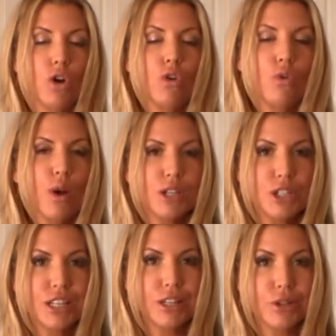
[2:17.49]

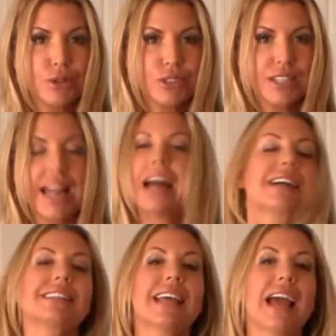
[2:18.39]
crunchy little
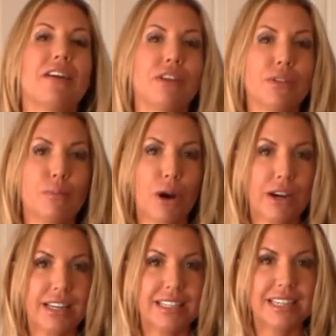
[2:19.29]
snacks they have on the
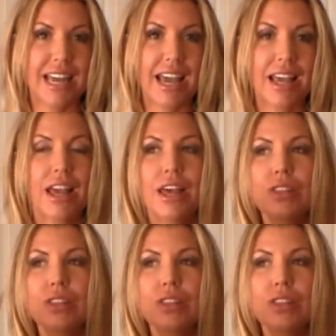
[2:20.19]
market today.